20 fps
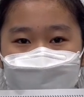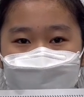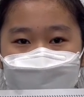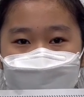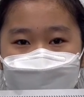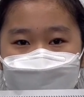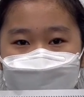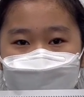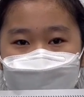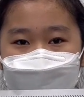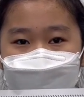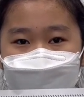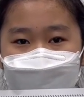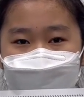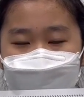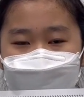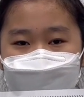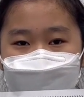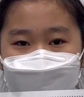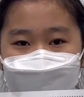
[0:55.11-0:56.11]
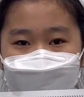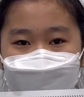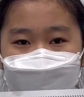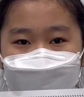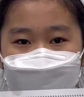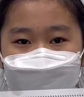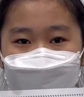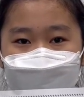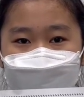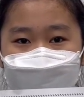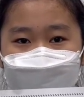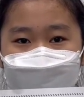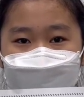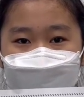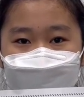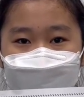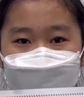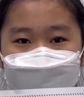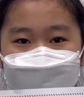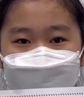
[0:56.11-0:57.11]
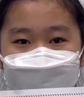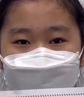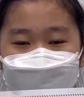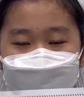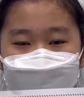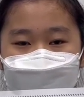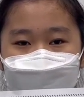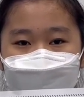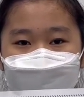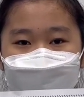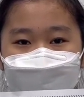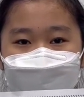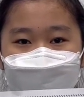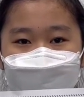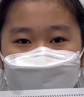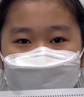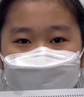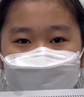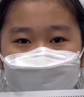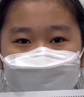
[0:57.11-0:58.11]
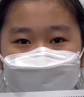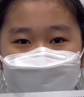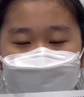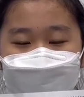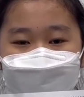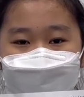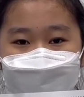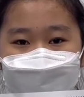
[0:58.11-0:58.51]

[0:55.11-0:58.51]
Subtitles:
but I enjoy art the most.